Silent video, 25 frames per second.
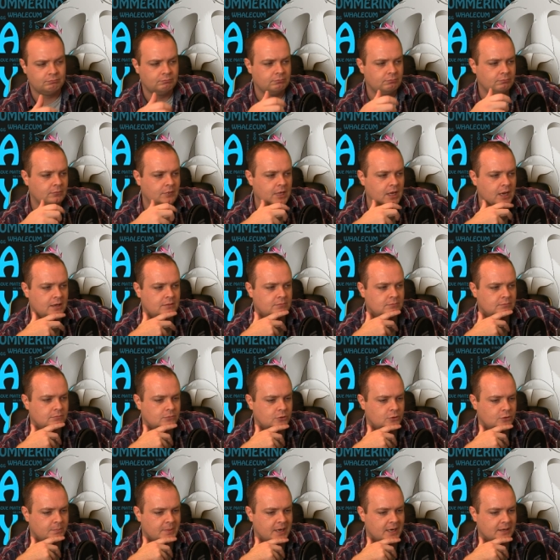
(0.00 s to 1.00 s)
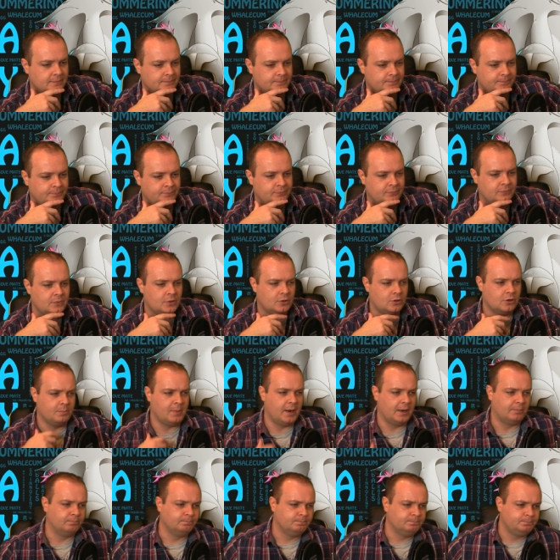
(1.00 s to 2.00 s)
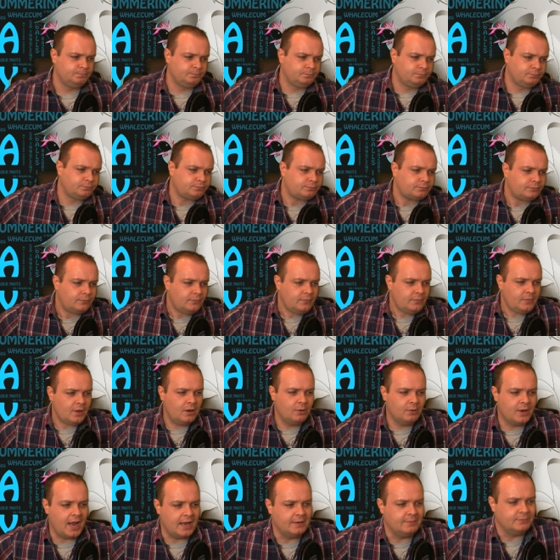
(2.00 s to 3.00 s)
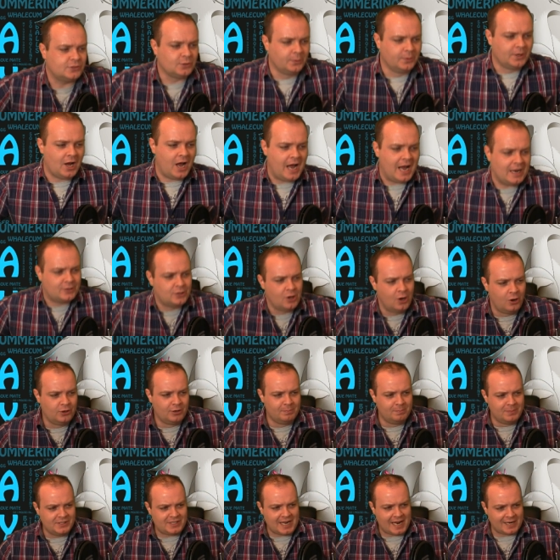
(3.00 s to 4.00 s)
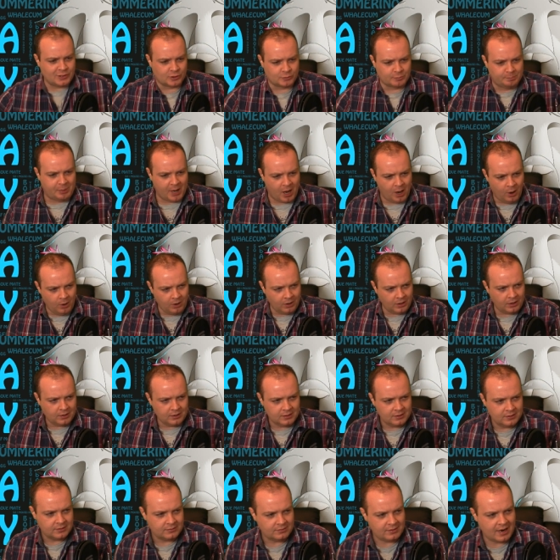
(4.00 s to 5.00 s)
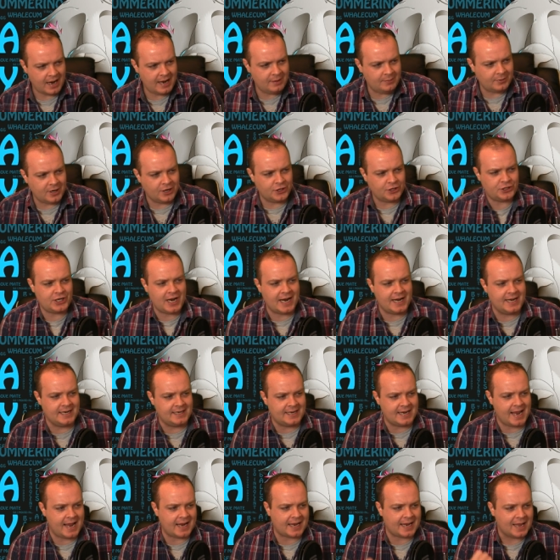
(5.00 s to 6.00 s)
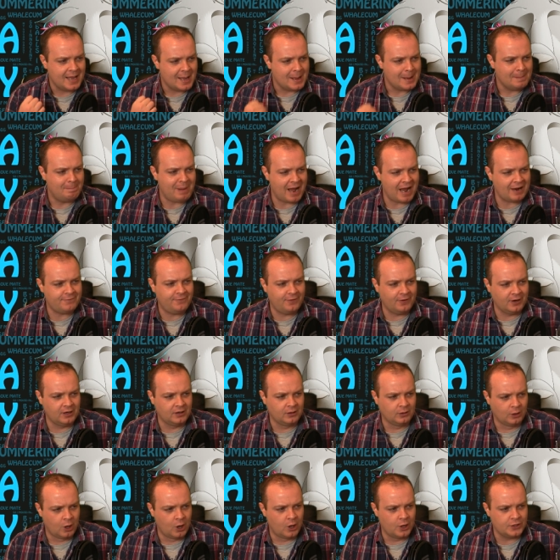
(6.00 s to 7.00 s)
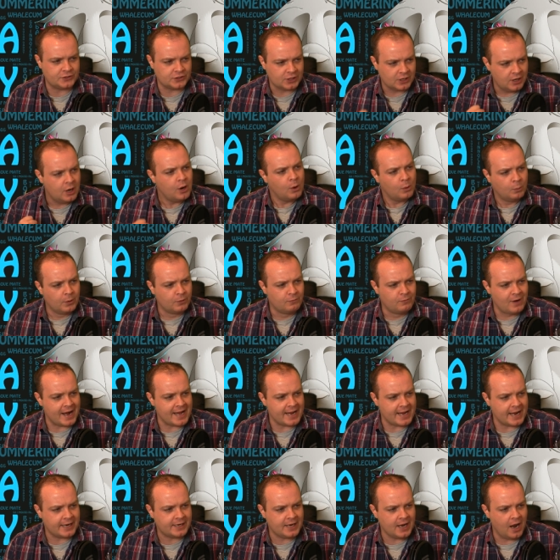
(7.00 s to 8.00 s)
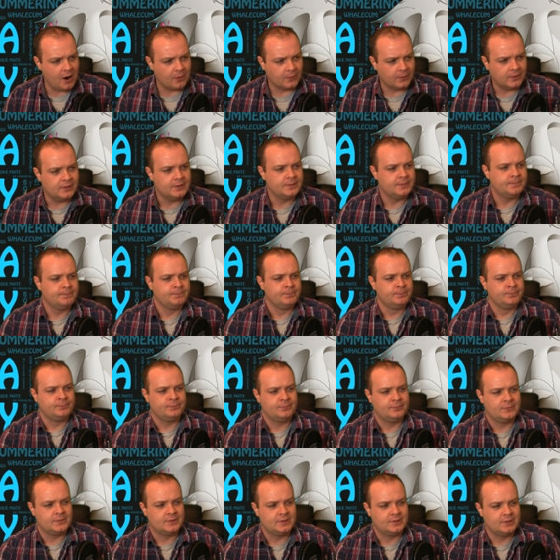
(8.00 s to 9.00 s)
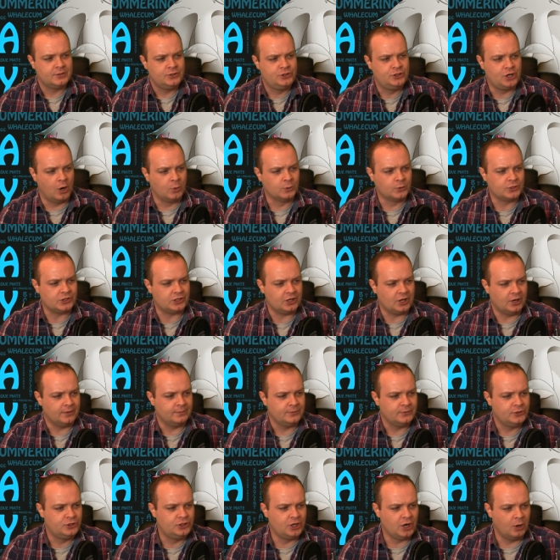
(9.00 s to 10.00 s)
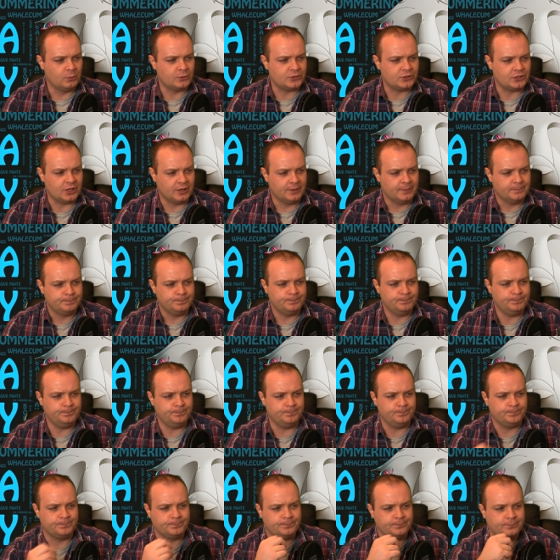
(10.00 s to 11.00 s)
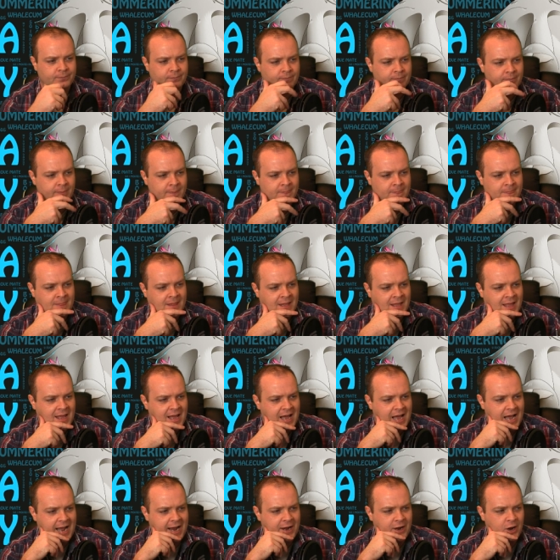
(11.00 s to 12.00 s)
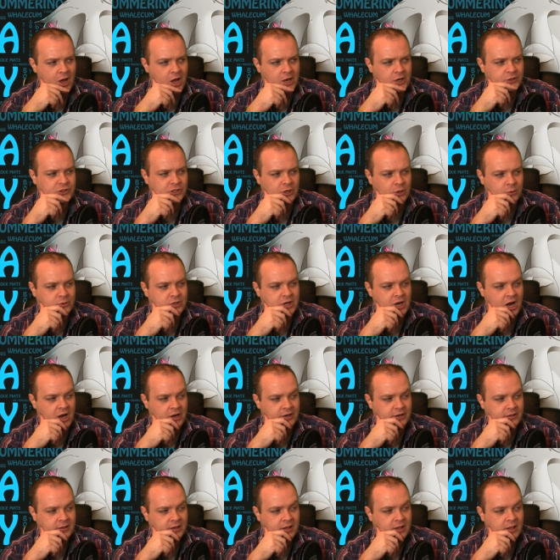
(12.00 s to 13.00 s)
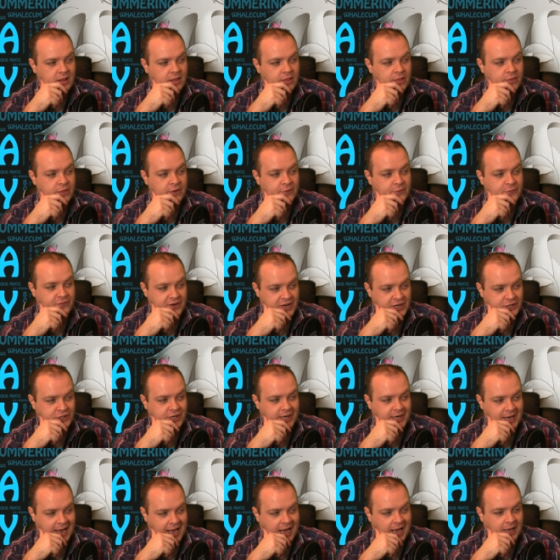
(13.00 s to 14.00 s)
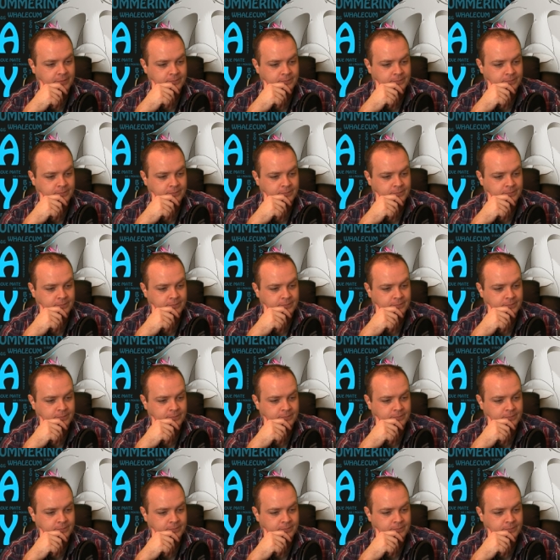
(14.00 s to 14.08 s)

Okay, good man. Good man. Okay, so we got our golden bedazzled pole, right? We've got a shiny dick, bag full of laws. We're ready to go. Jokester. Jokester. I had also gotten the fishing hat.